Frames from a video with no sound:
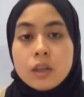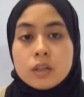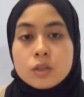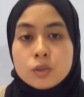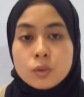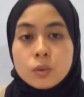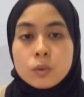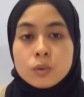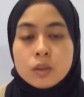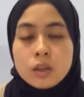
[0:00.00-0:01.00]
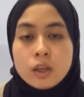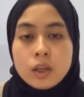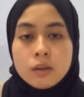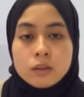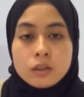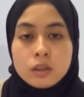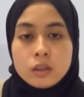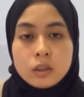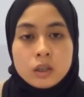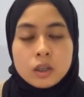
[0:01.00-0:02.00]
So
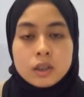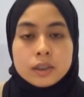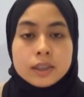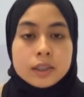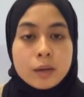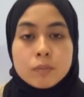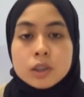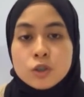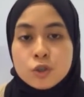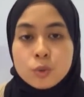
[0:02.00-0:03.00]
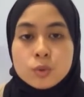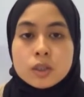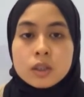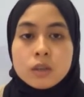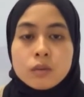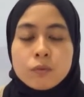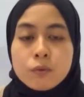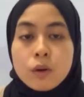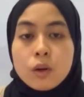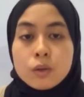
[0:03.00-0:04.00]
the table shows
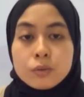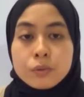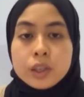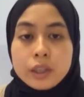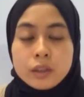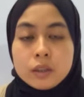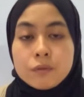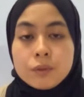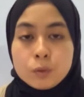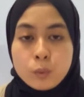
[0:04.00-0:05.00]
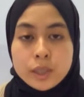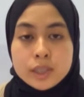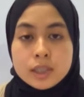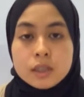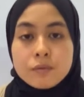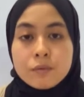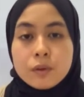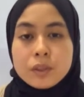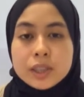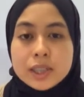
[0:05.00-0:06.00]
for relative frequency for
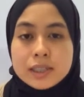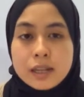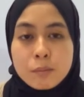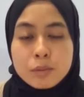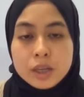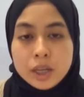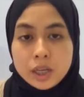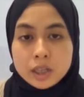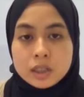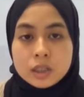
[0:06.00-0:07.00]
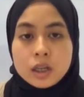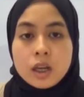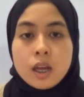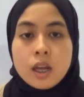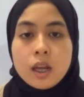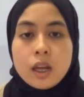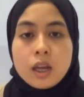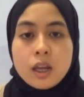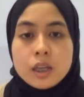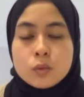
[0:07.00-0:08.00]
this labor age.
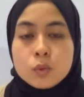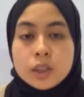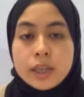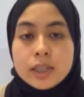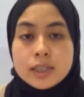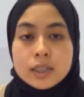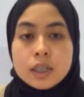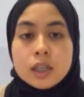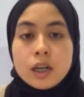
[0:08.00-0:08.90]
As we can see,